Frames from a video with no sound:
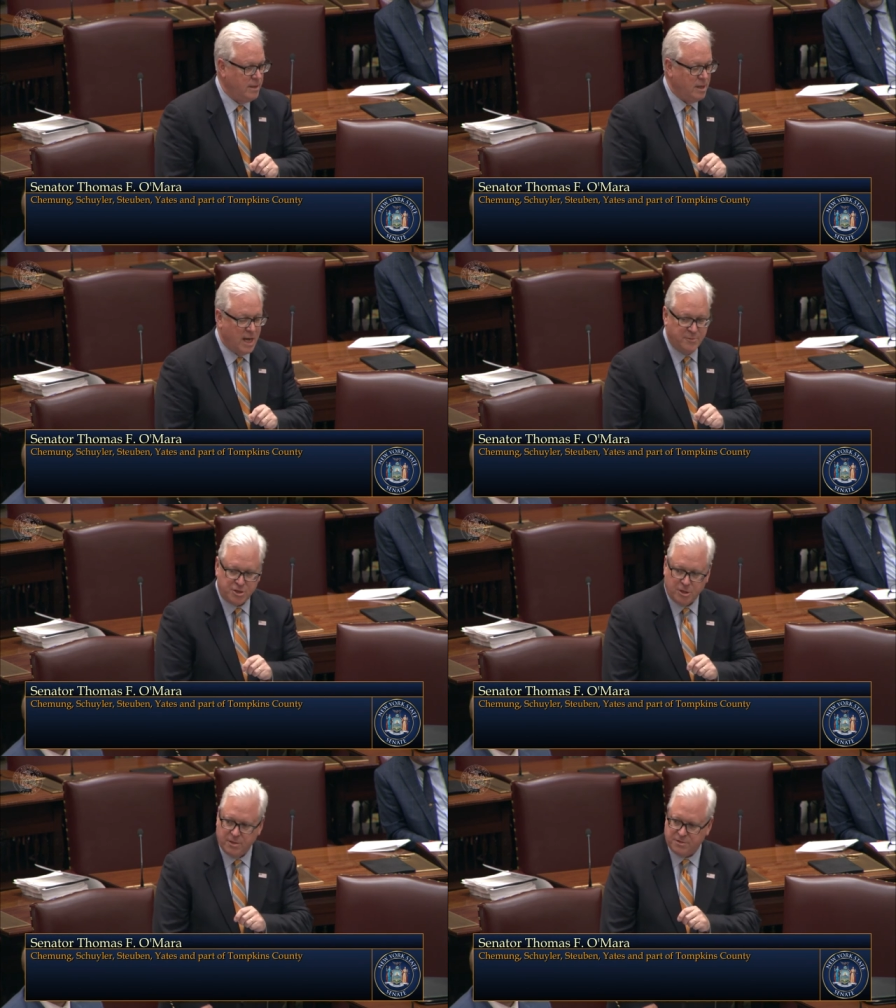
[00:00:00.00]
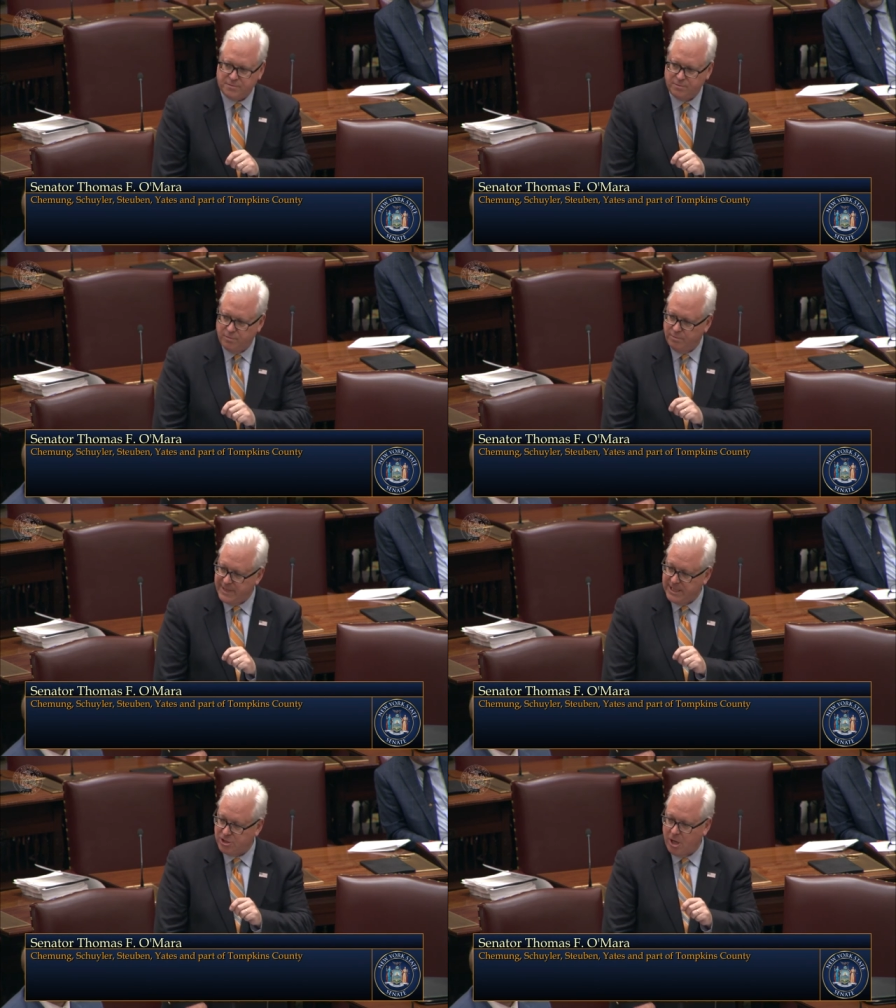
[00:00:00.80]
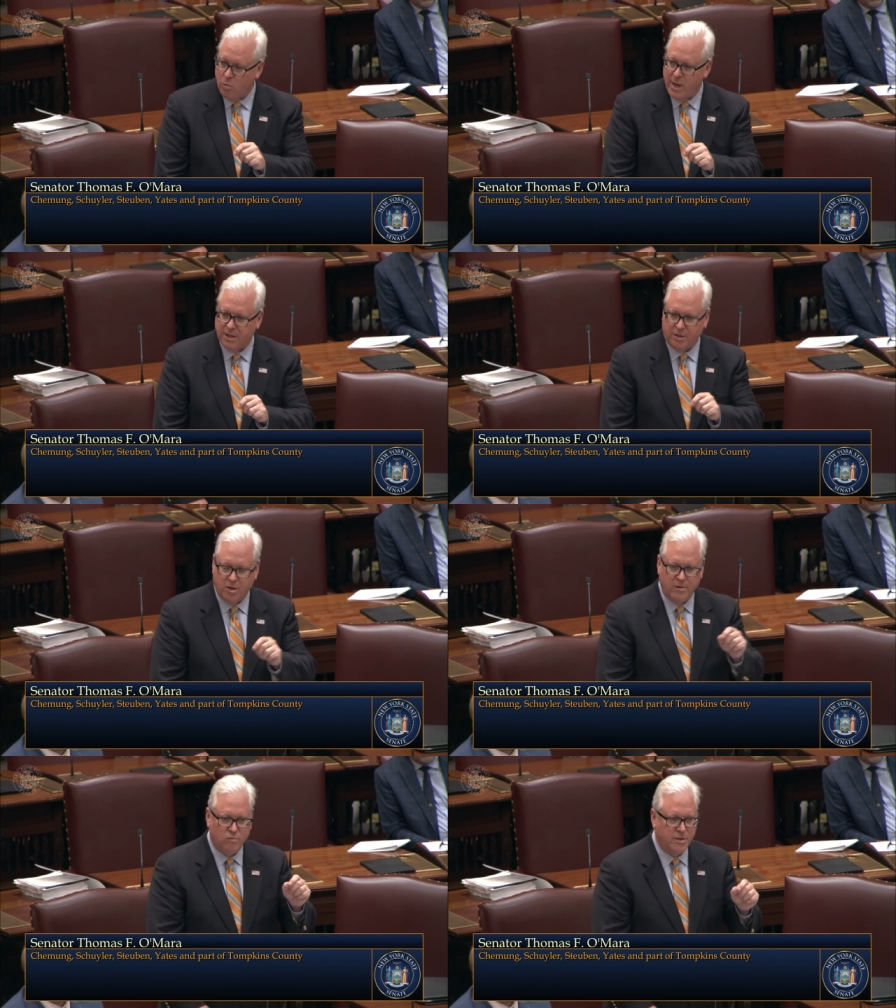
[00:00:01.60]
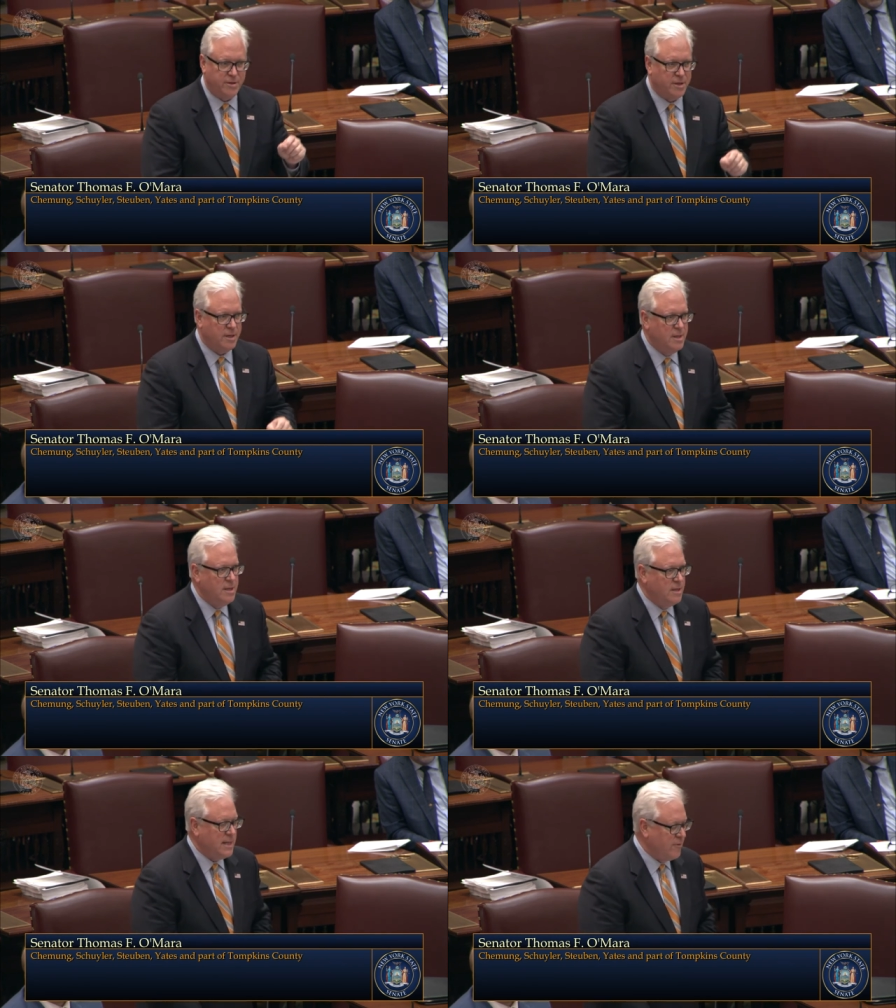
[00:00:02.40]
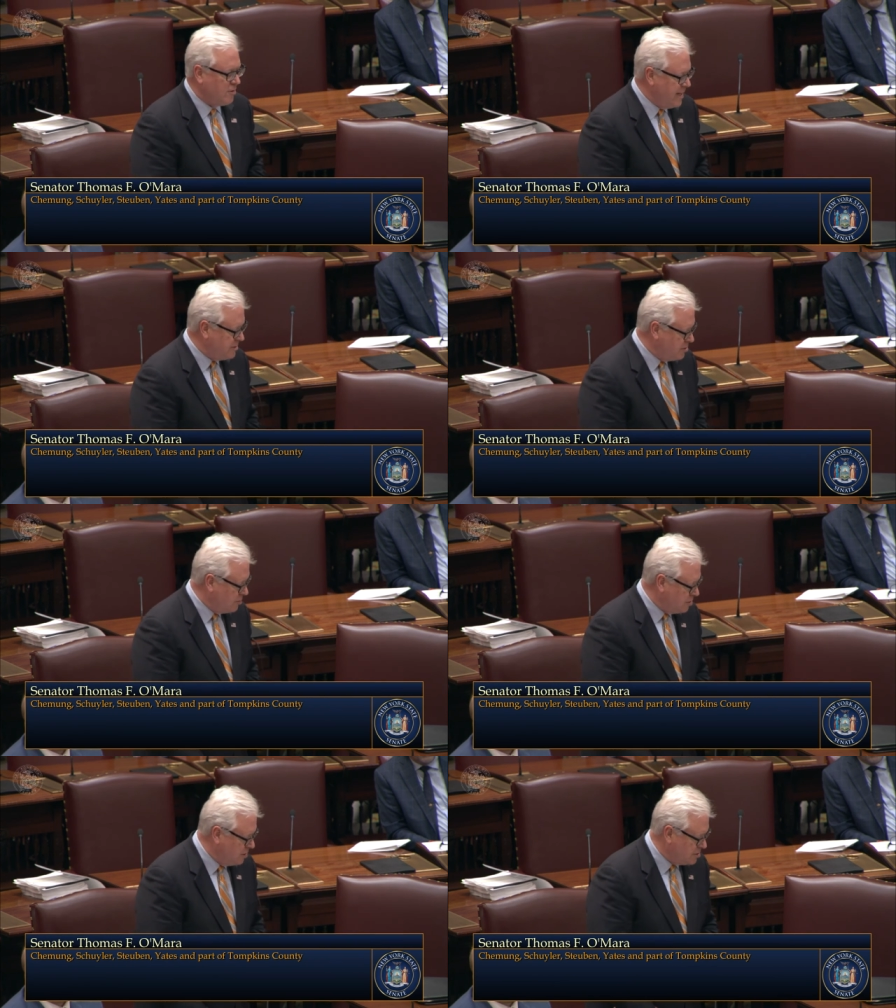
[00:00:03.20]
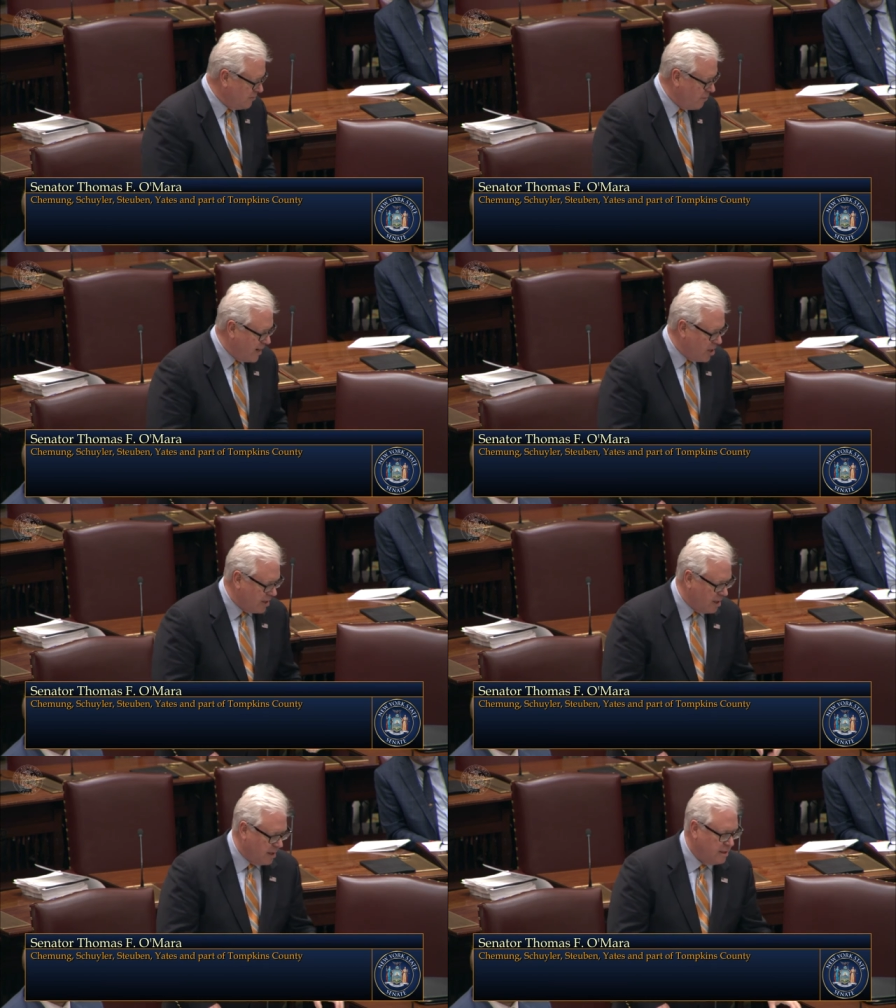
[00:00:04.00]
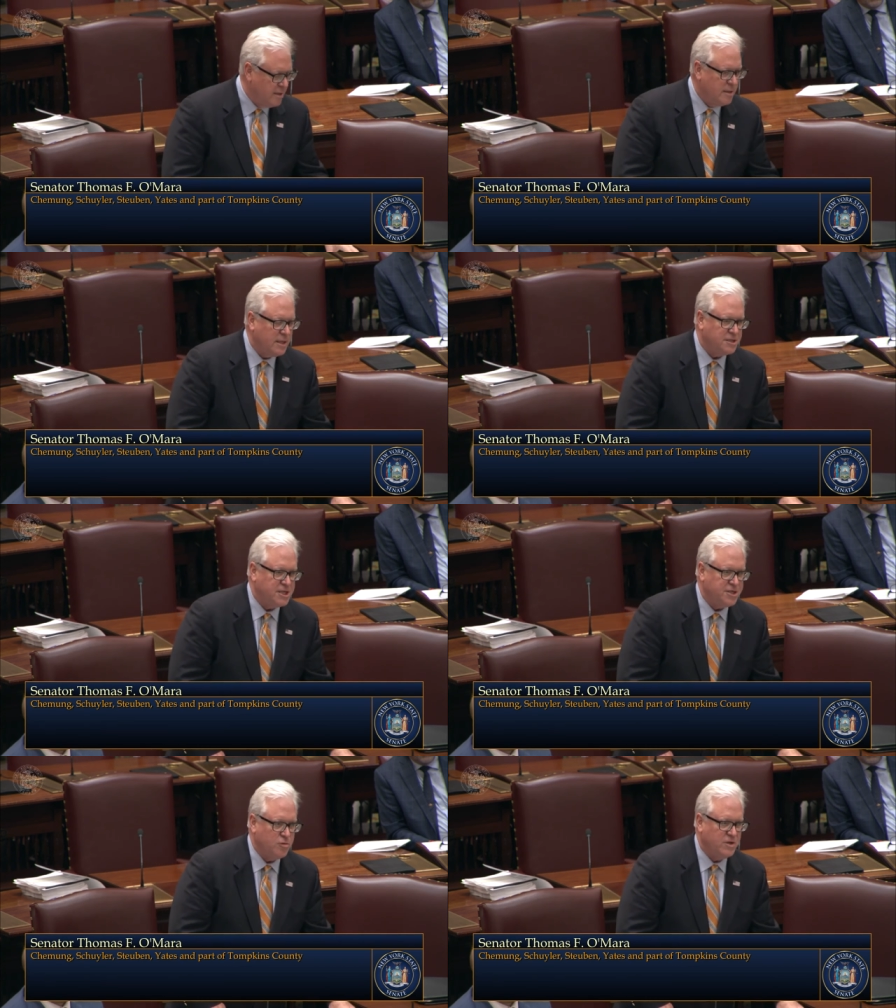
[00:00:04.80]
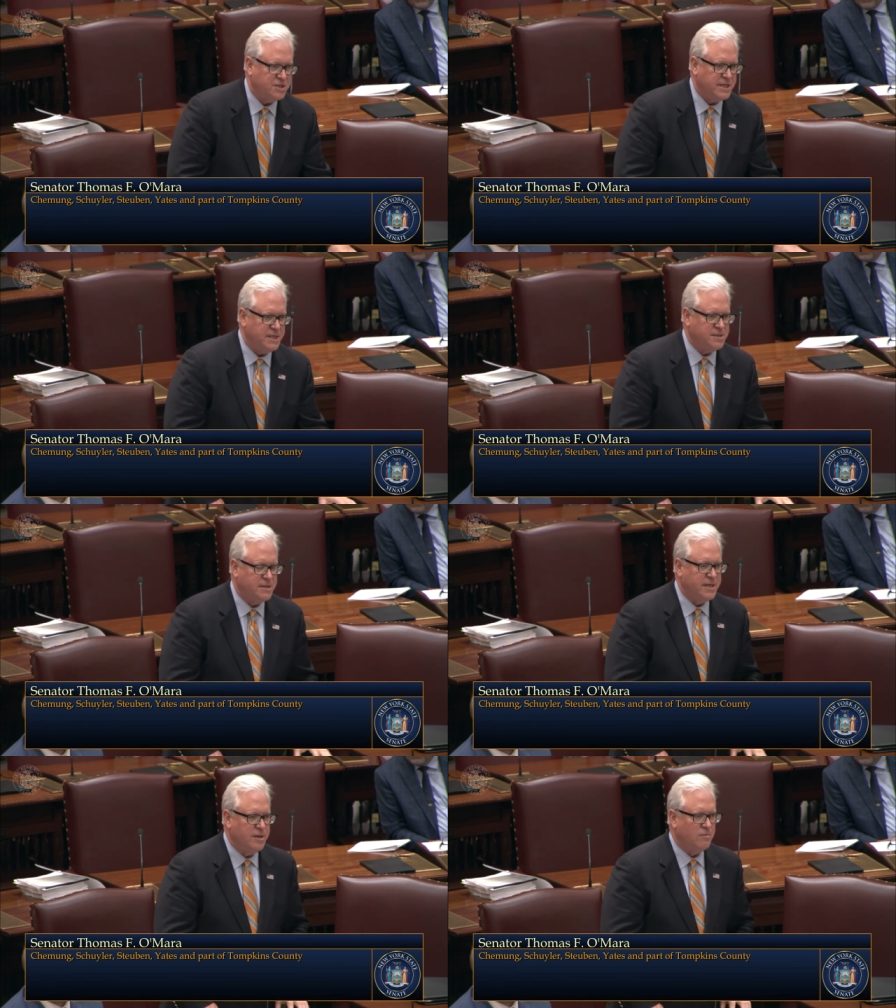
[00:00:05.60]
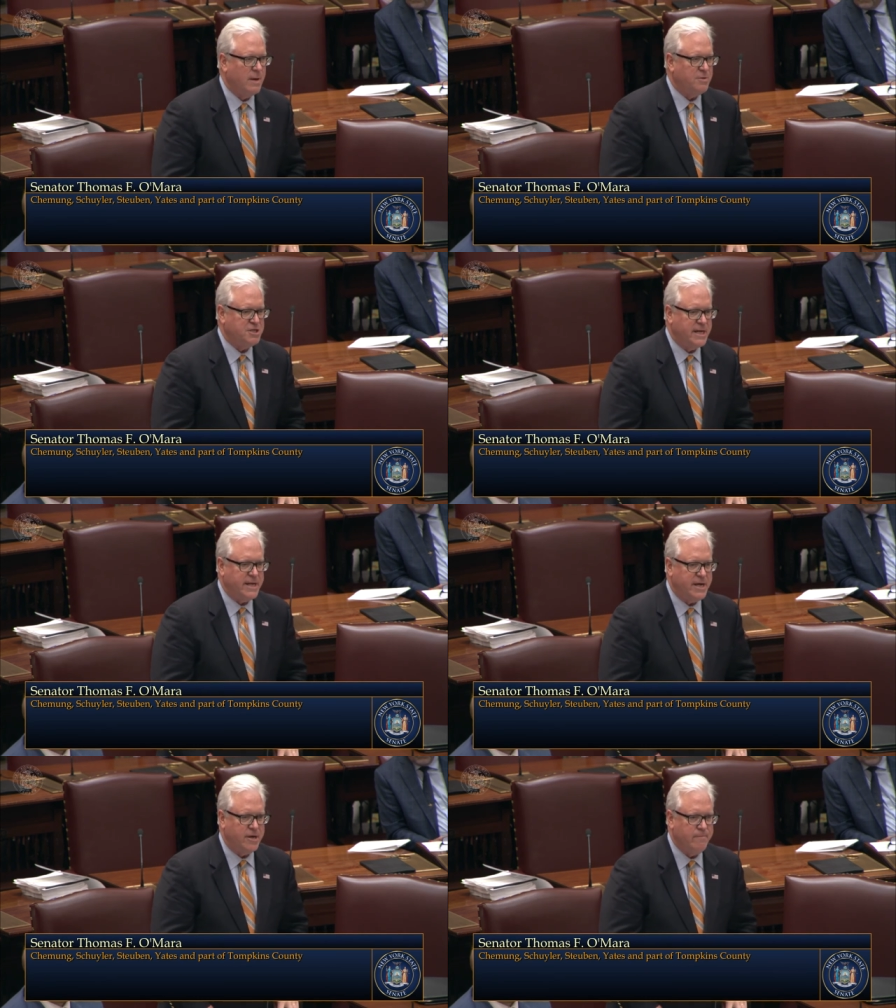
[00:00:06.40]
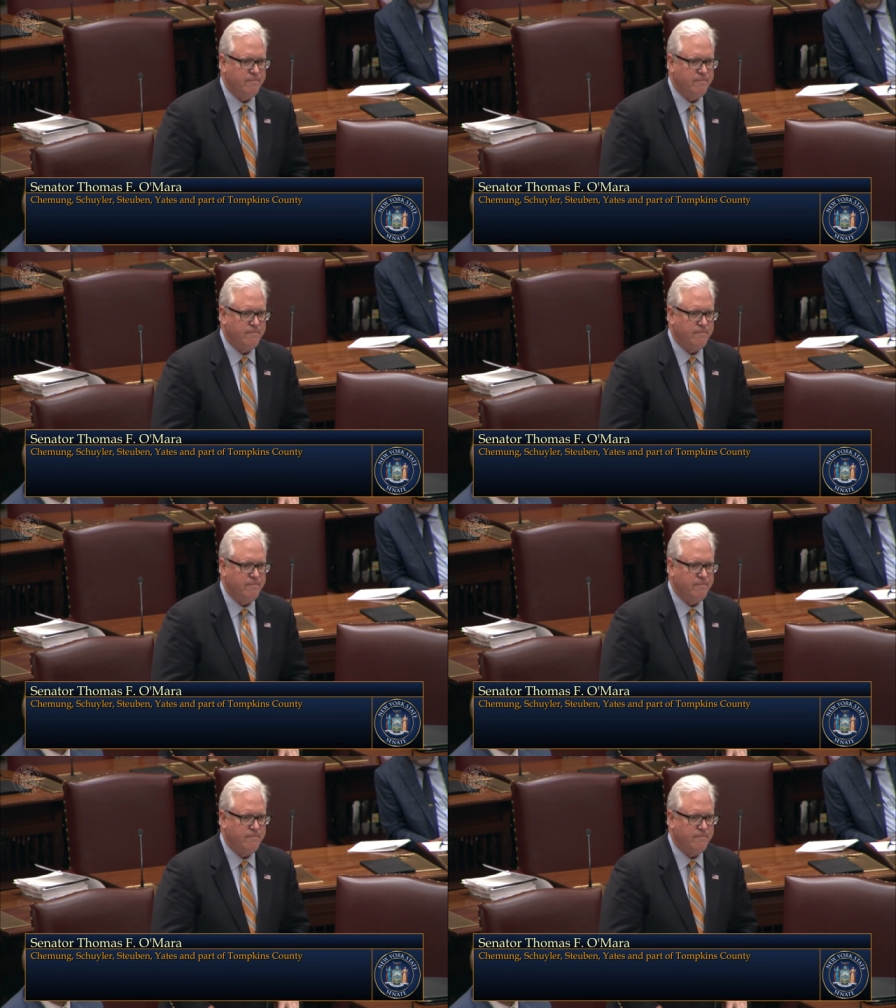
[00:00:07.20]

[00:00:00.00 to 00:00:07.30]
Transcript: I'm sure it's, that's all well and good with your Democrat Socialists of America constituencies that you're representing here.